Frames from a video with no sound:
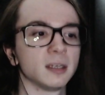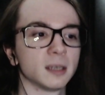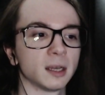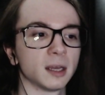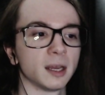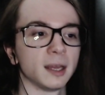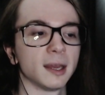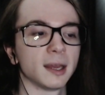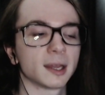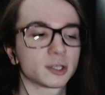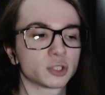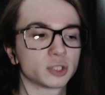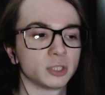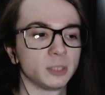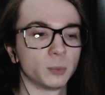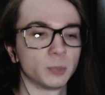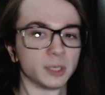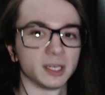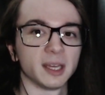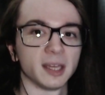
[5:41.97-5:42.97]
I actually
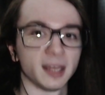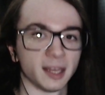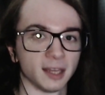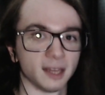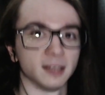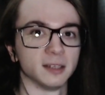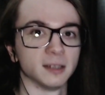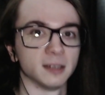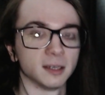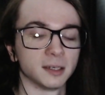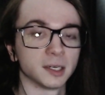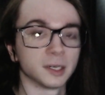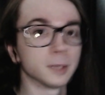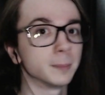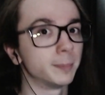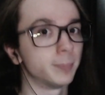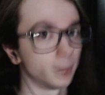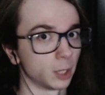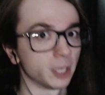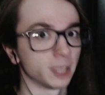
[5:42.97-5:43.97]
went ahead and I
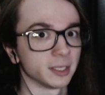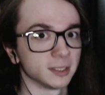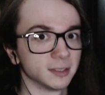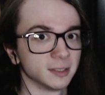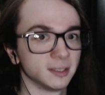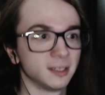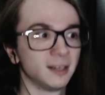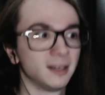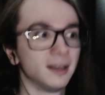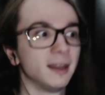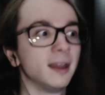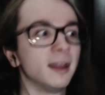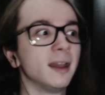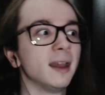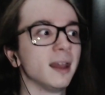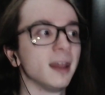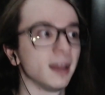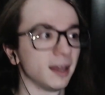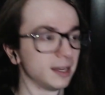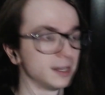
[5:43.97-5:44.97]
bought it.
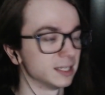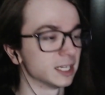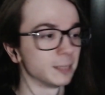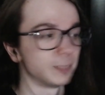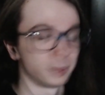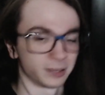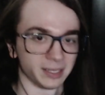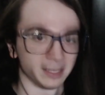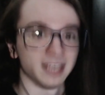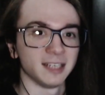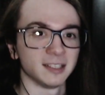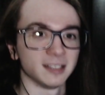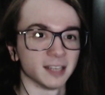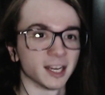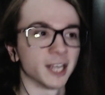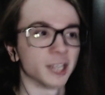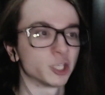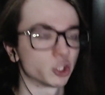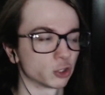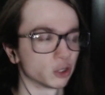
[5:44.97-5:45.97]
And I played it.
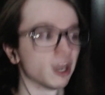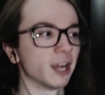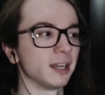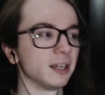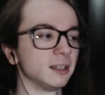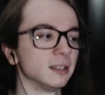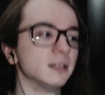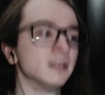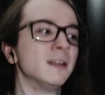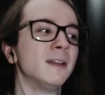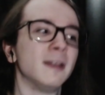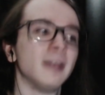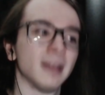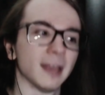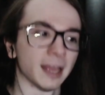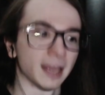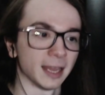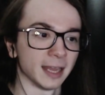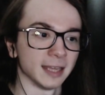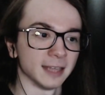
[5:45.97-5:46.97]
I tried it.
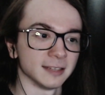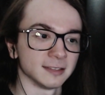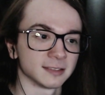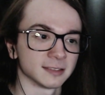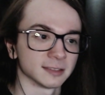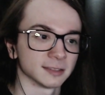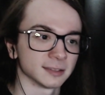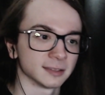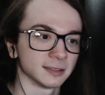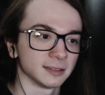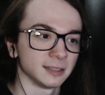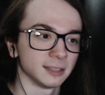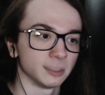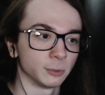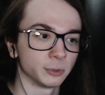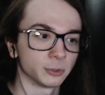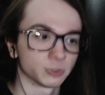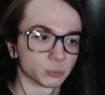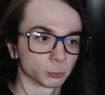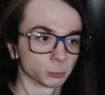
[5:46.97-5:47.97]
And it
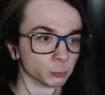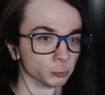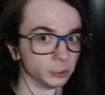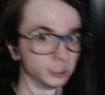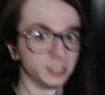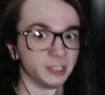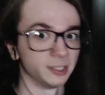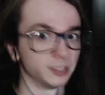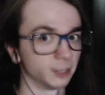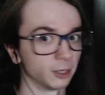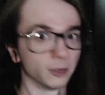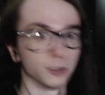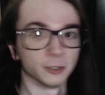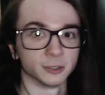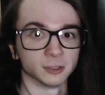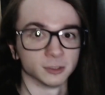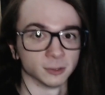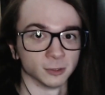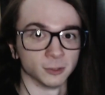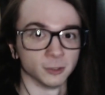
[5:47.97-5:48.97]
was really hard
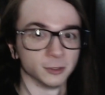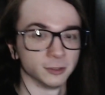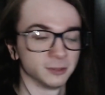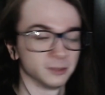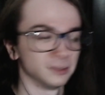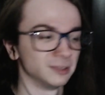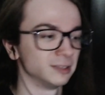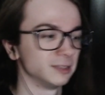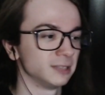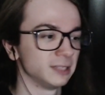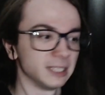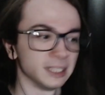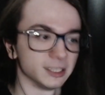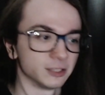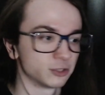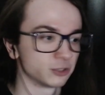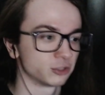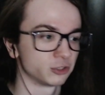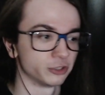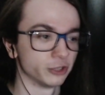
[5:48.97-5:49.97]
to learn.
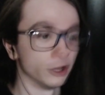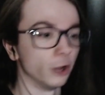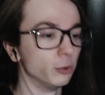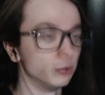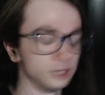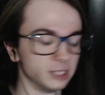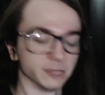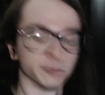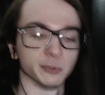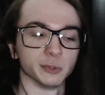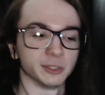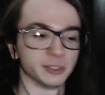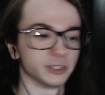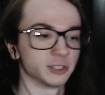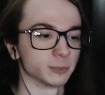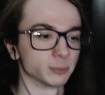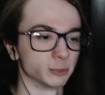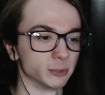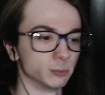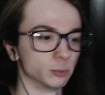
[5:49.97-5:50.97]
It's so different to
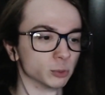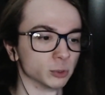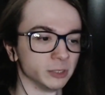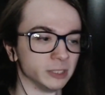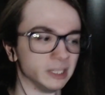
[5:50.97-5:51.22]
Supreme Ruler.